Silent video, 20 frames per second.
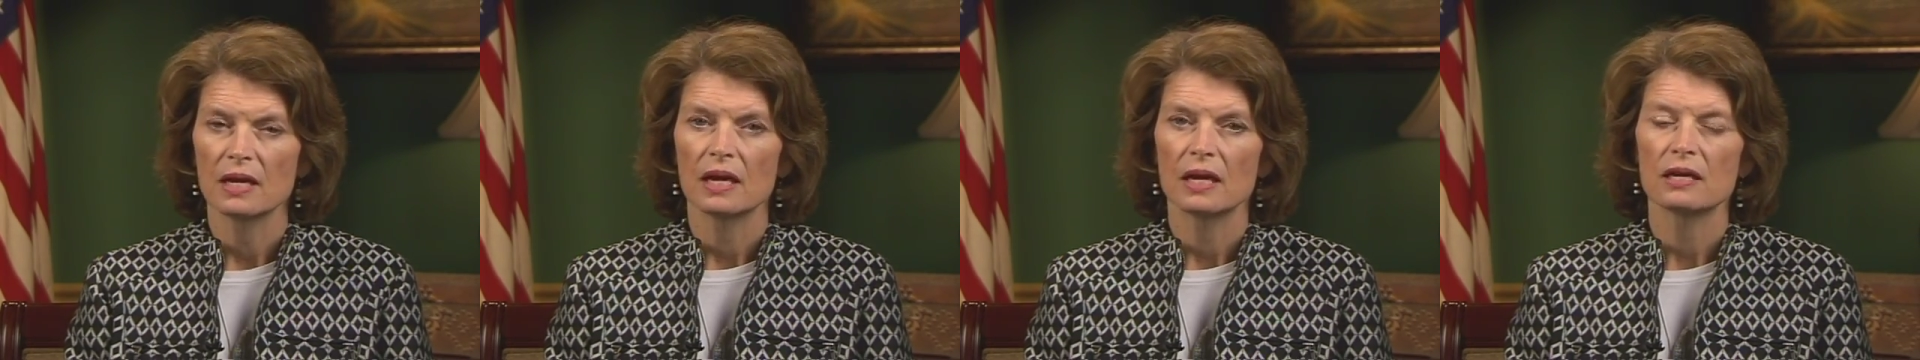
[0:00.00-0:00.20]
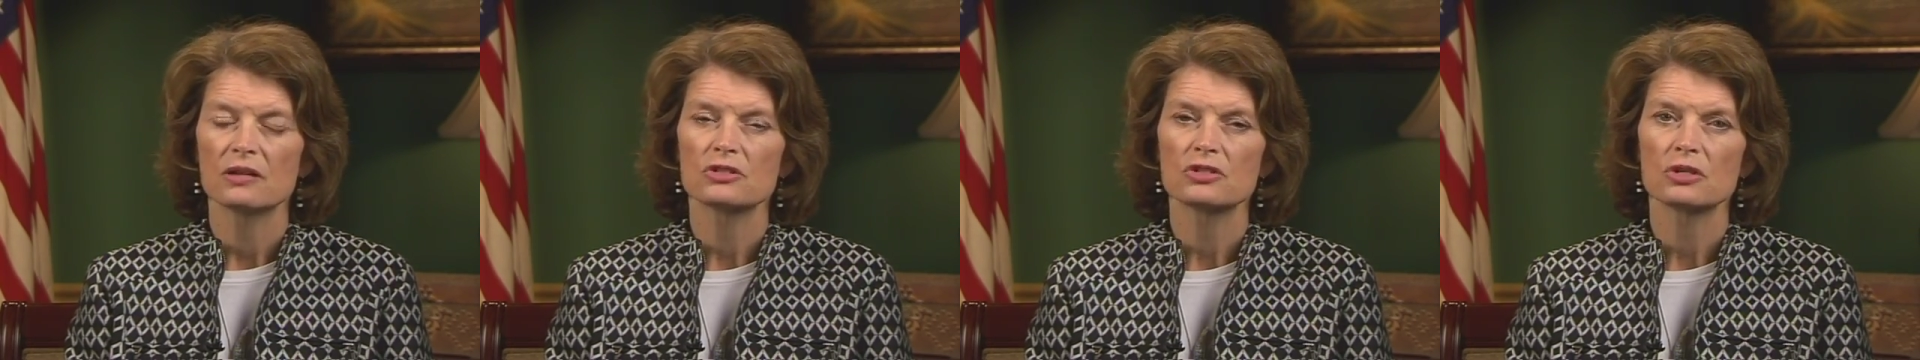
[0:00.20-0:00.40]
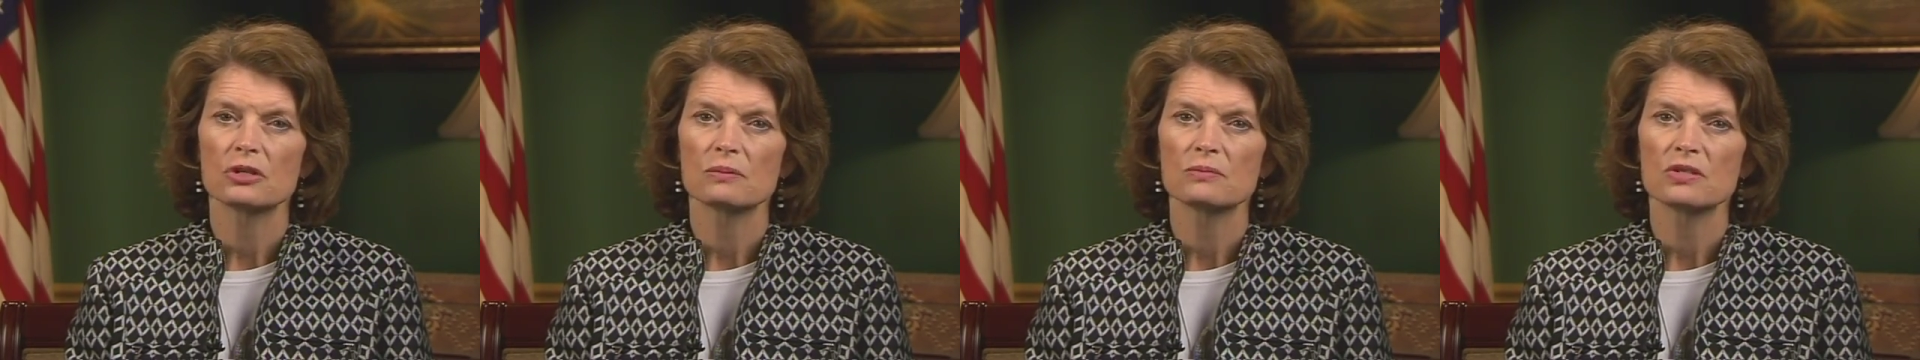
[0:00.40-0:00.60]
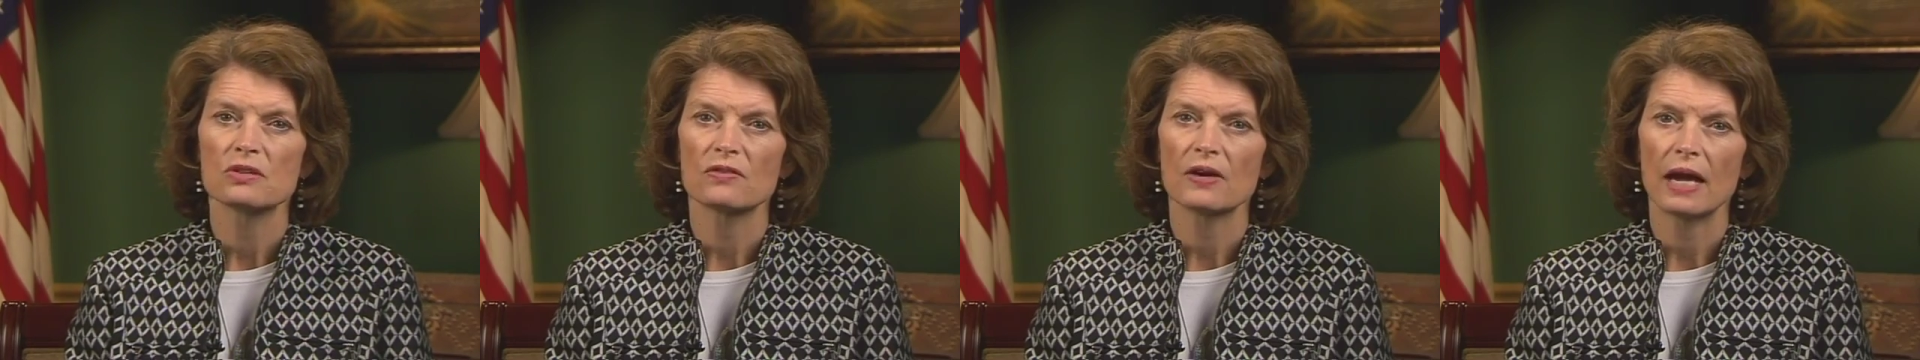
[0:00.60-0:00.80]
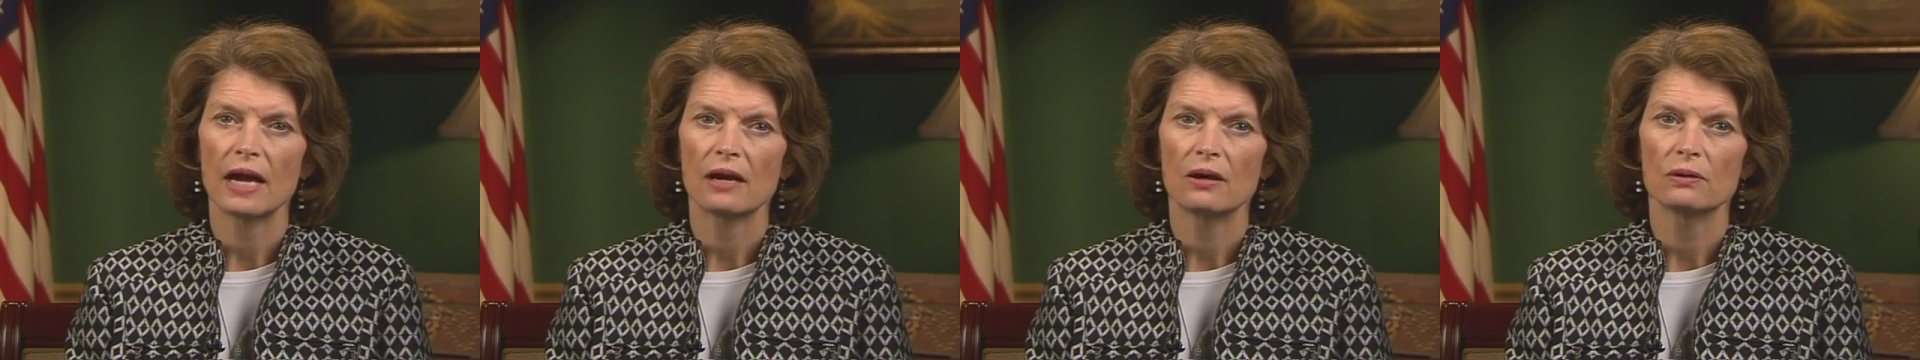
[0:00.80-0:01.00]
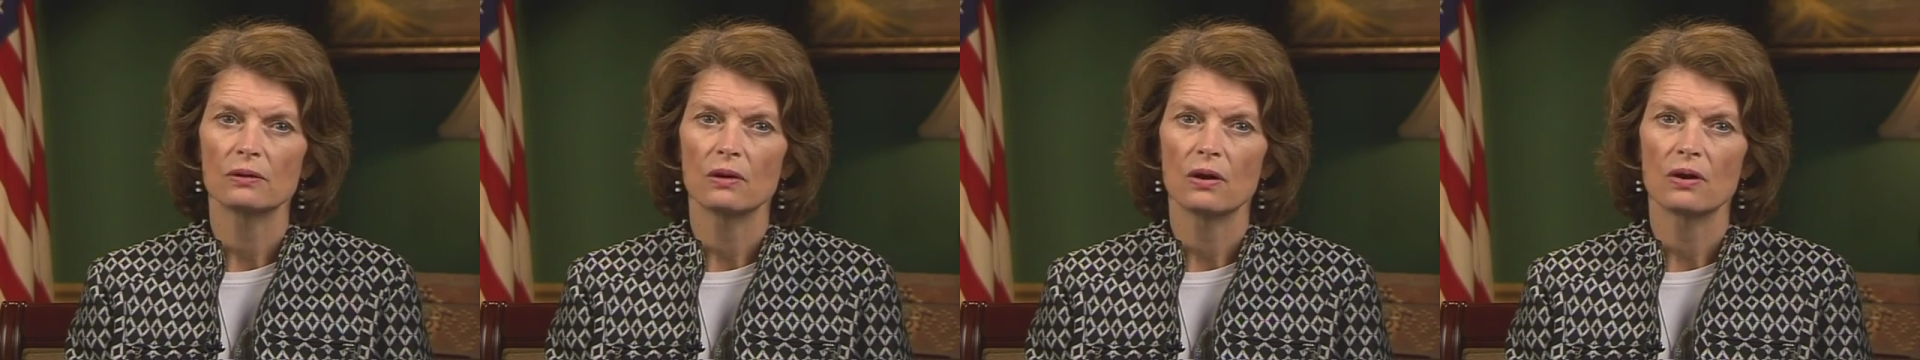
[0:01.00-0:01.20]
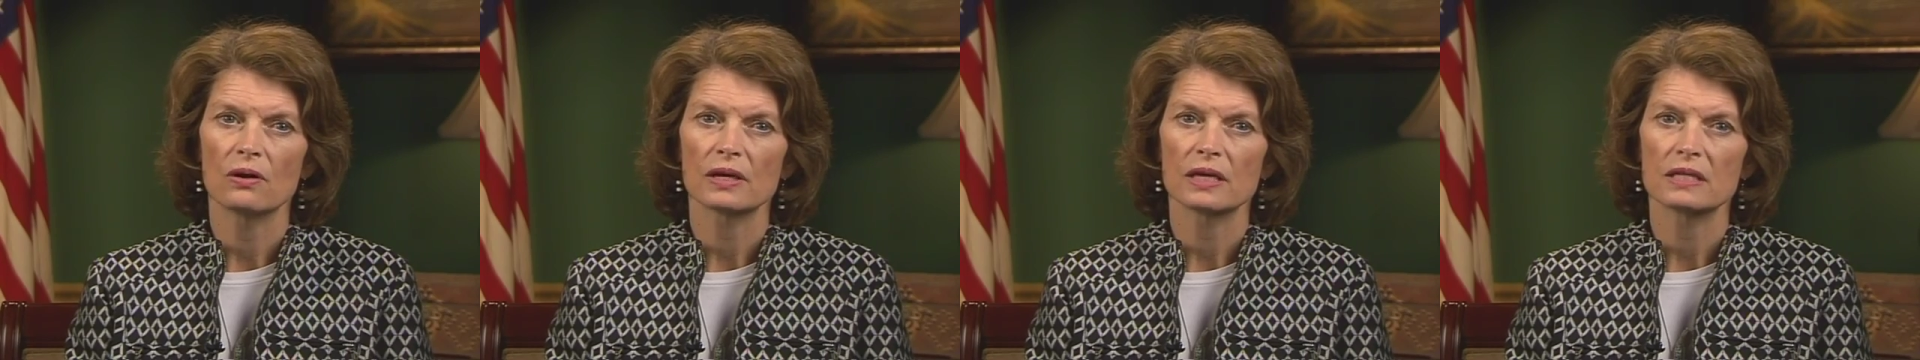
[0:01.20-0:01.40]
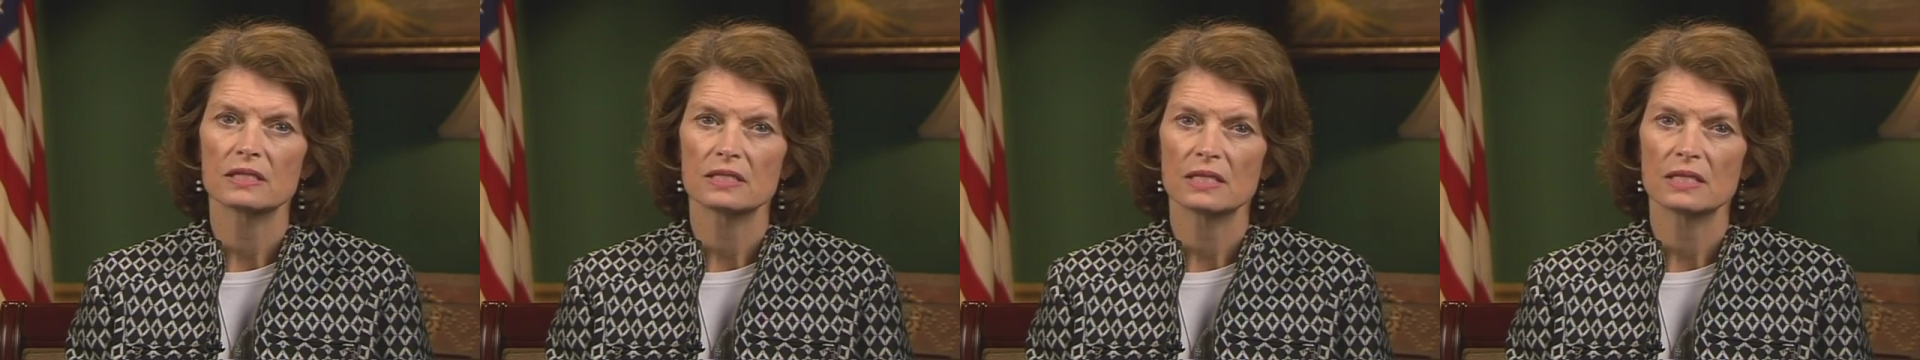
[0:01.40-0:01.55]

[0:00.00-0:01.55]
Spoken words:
in terms of how long it